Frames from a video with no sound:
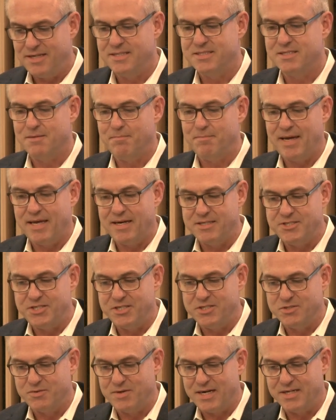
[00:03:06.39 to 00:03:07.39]
He's the
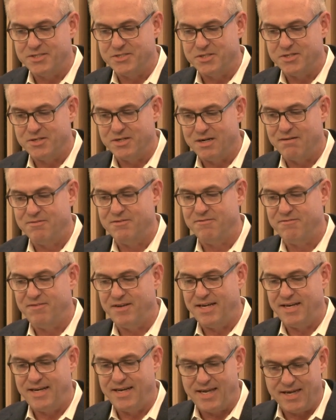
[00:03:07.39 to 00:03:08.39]
managing director of the
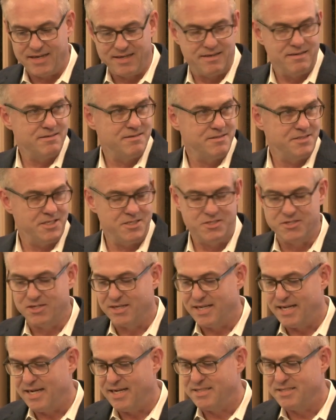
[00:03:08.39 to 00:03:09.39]
VanEck
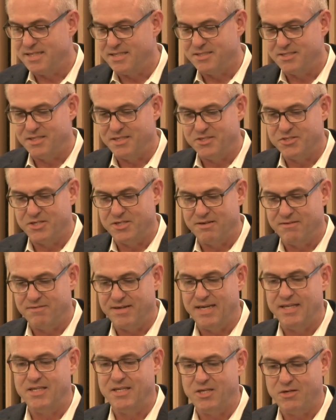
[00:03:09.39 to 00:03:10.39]
Digital Assets Initiative
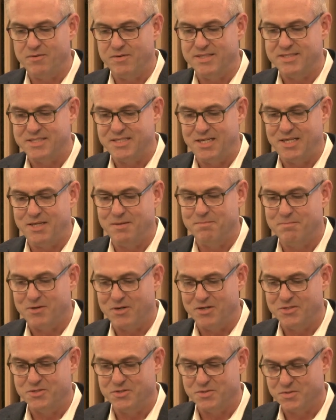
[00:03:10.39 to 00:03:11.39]
at the USC
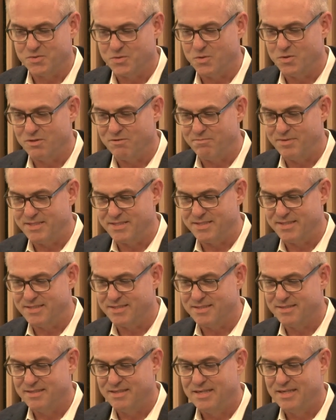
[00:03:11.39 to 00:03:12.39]
Marshall School of
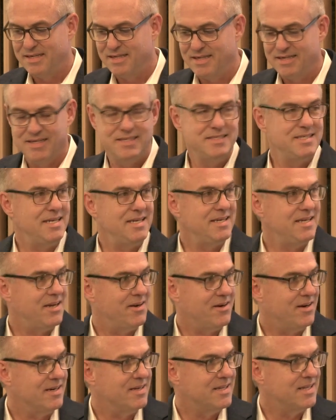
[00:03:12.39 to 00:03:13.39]
Business. Dean
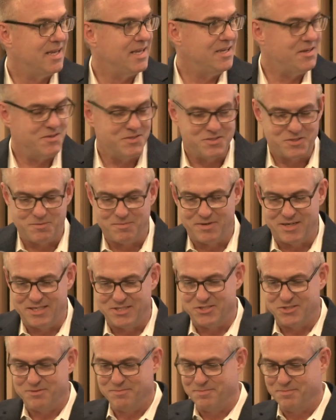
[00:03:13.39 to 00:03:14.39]
Garrett, thank you so
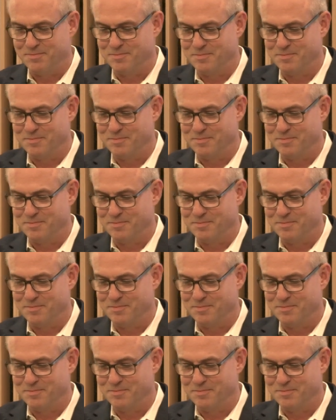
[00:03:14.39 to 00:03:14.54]
much.